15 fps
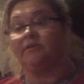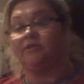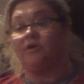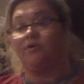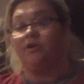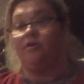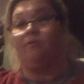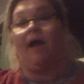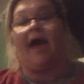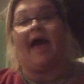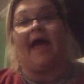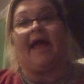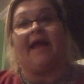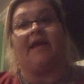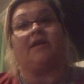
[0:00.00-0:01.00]
So you
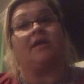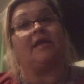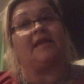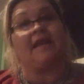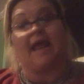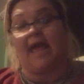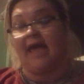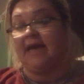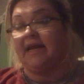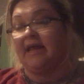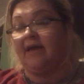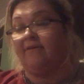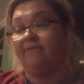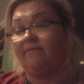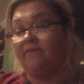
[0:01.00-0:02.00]
hate
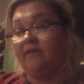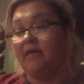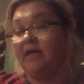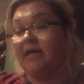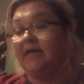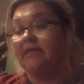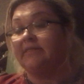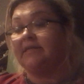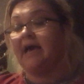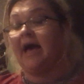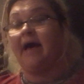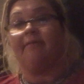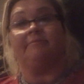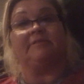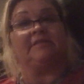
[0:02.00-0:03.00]
negative
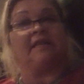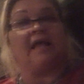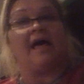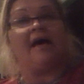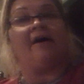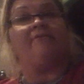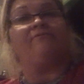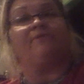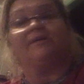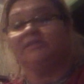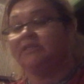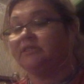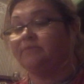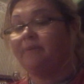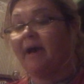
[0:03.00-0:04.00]
times love,
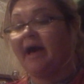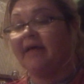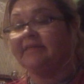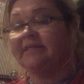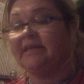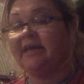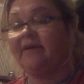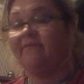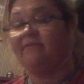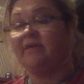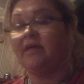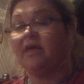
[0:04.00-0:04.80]
which is positive.